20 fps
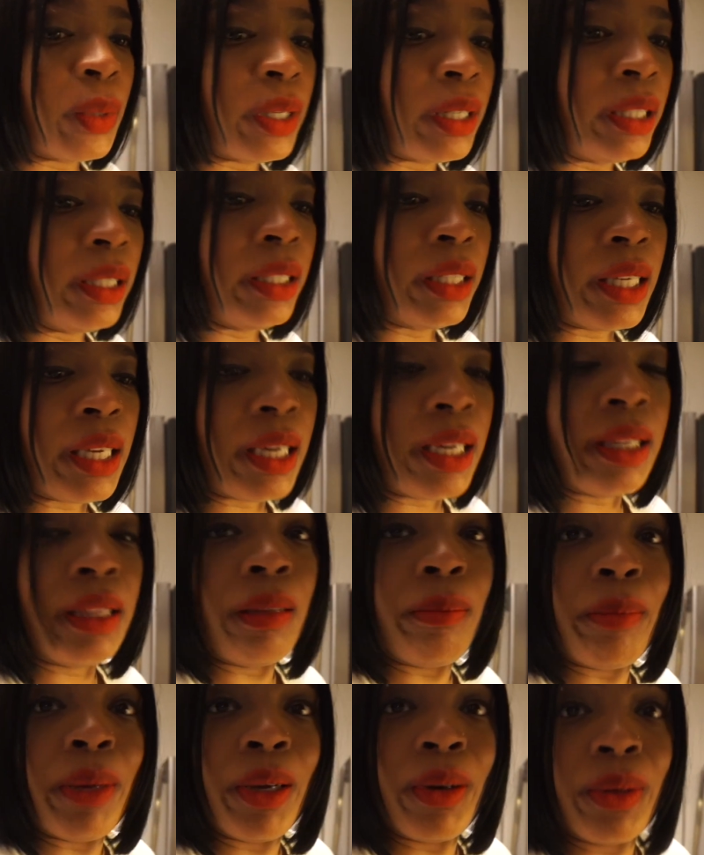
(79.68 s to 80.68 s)
with cooking
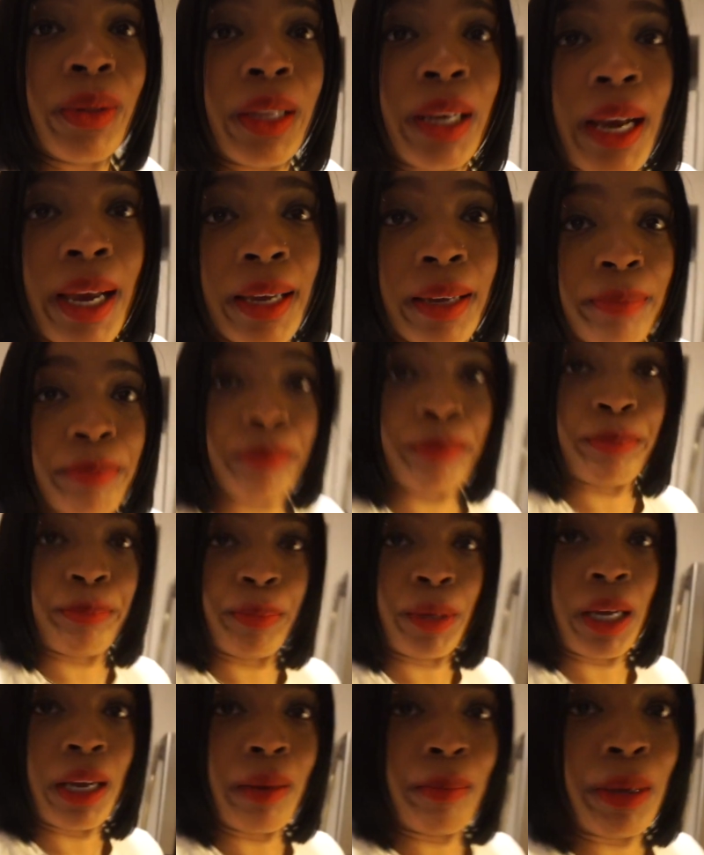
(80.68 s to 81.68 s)
the meal that I
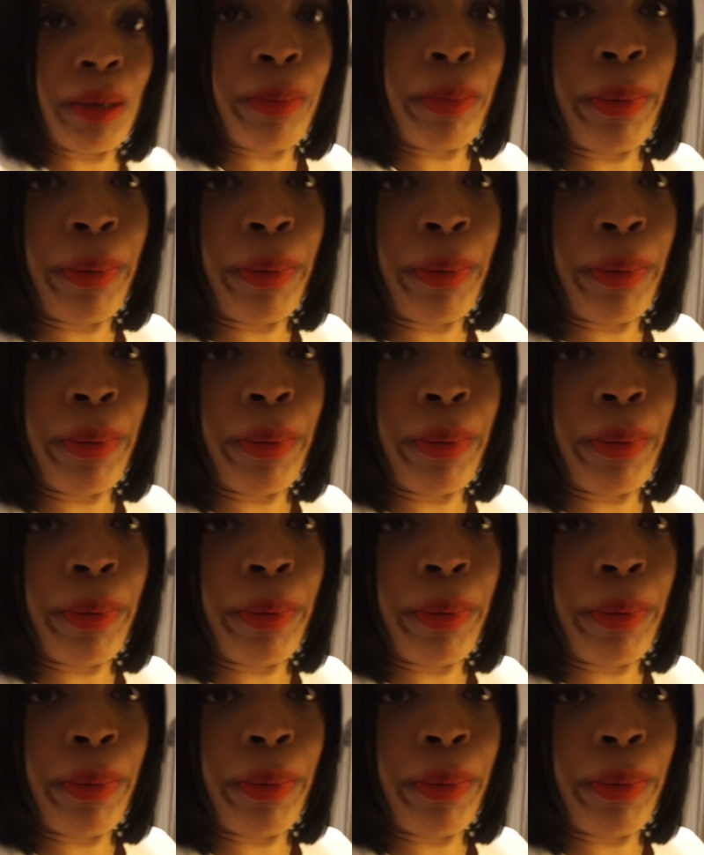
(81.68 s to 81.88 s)
going to be